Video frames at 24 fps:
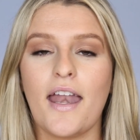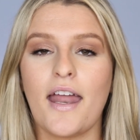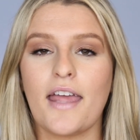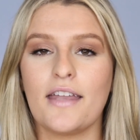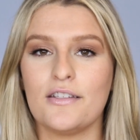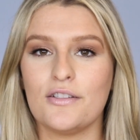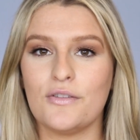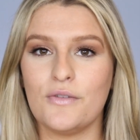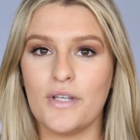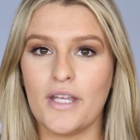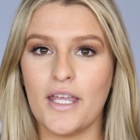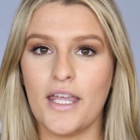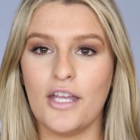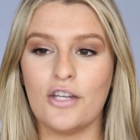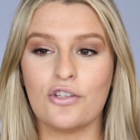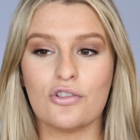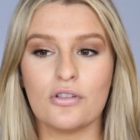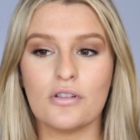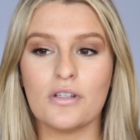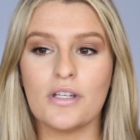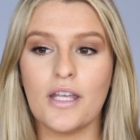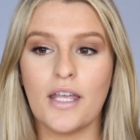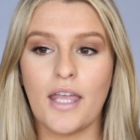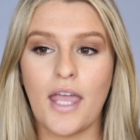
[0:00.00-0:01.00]
I do
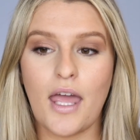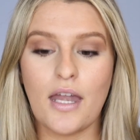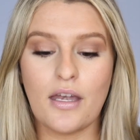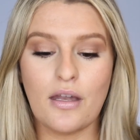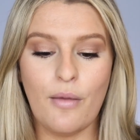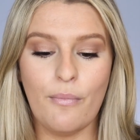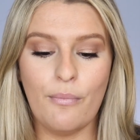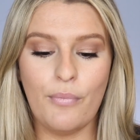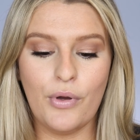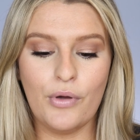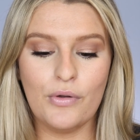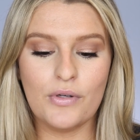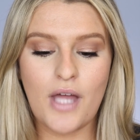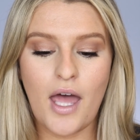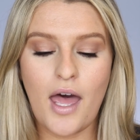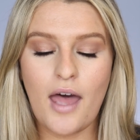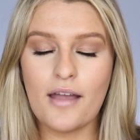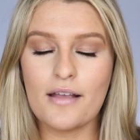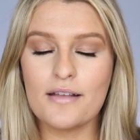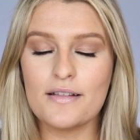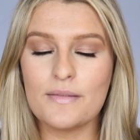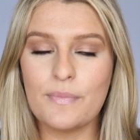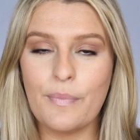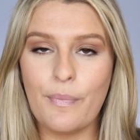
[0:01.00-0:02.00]
occasionally get
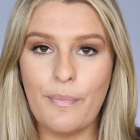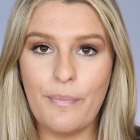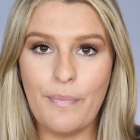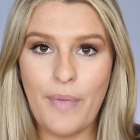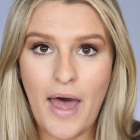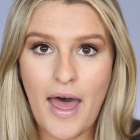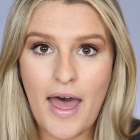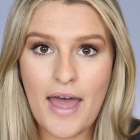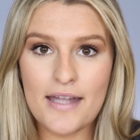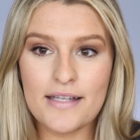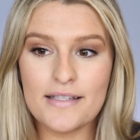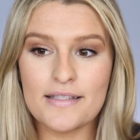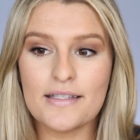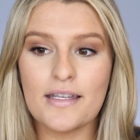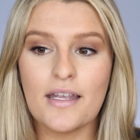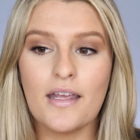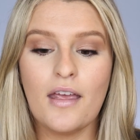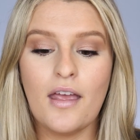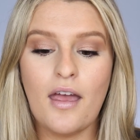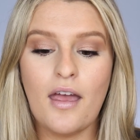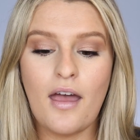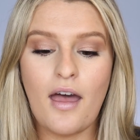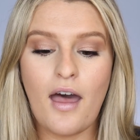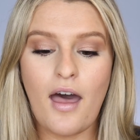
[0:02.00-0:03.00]
Botox, but
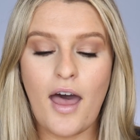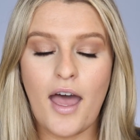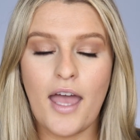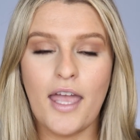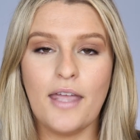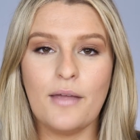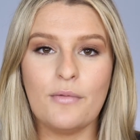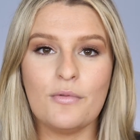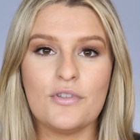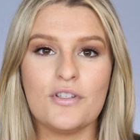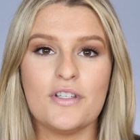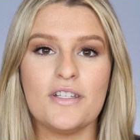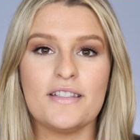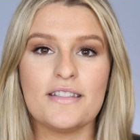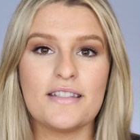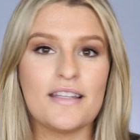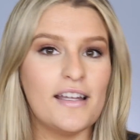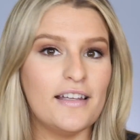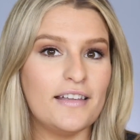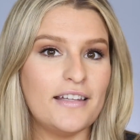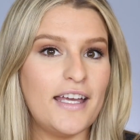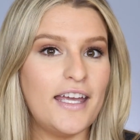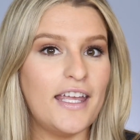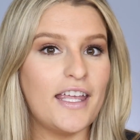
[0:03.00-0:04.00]
I am just
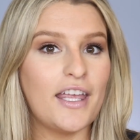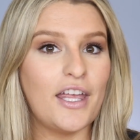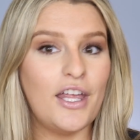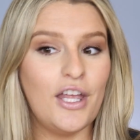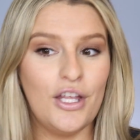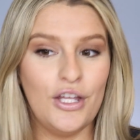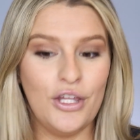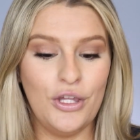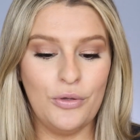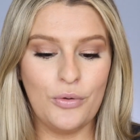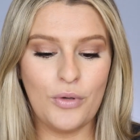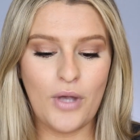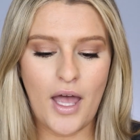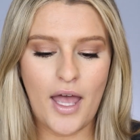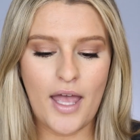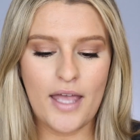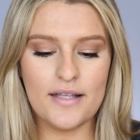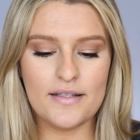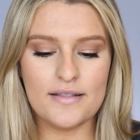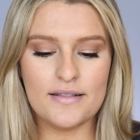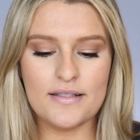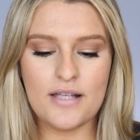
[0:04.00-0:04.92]
like you guys.